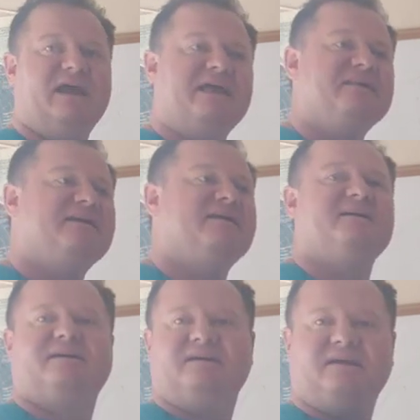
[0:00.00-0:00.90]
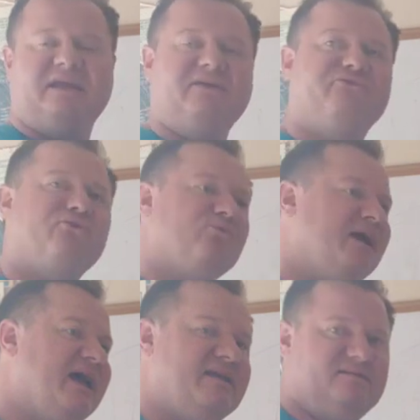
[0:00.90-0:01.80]
and then
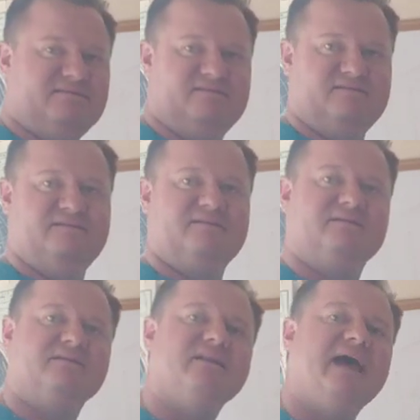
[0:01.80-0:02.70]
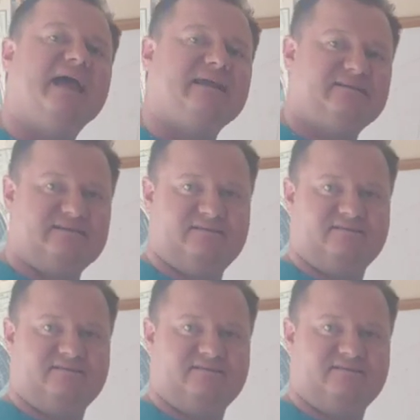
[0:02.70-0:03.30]
infrared, light,